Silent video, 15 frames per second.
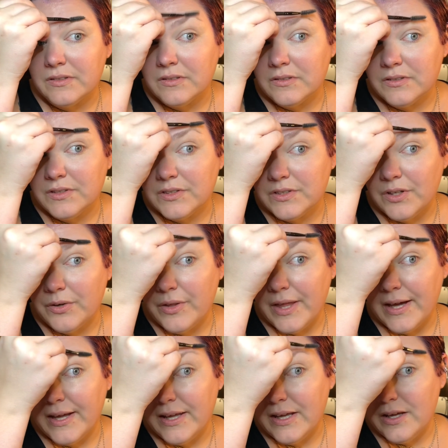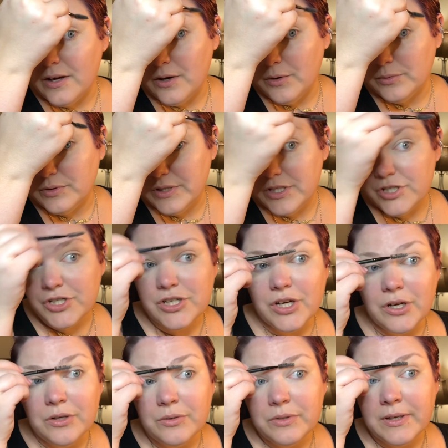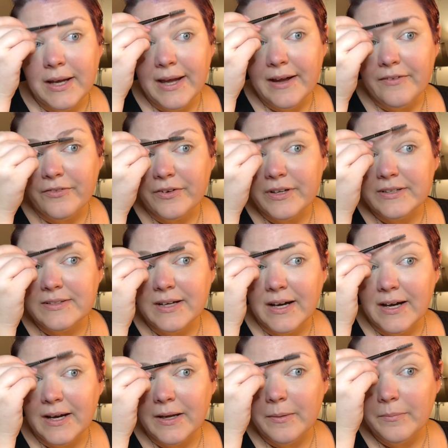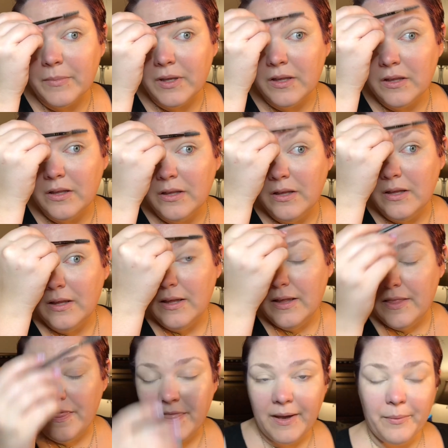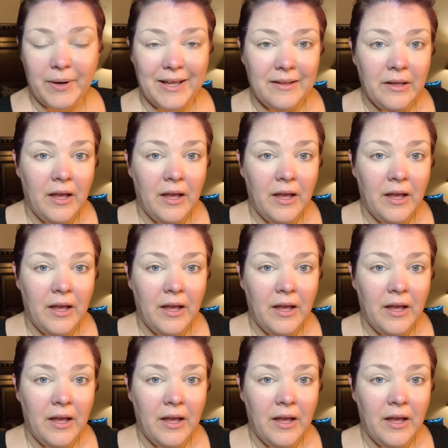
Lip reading: so that it only showed every time they went